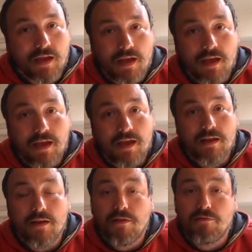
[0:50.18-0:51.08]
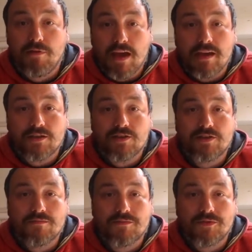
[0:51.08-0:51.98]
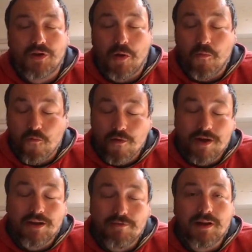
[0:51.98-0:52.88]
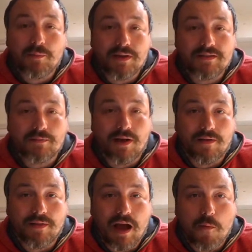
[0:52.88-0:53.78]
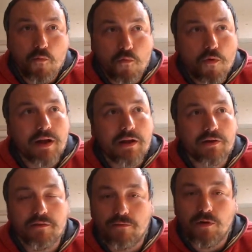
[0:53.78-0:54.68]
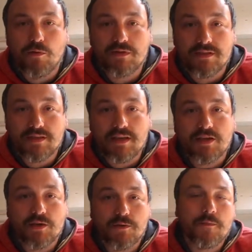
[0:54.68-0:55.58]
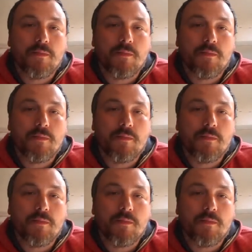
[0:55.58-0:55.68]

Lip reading: in 3H. So I'm really, really pleased about that. I'm really looking forward to seeing you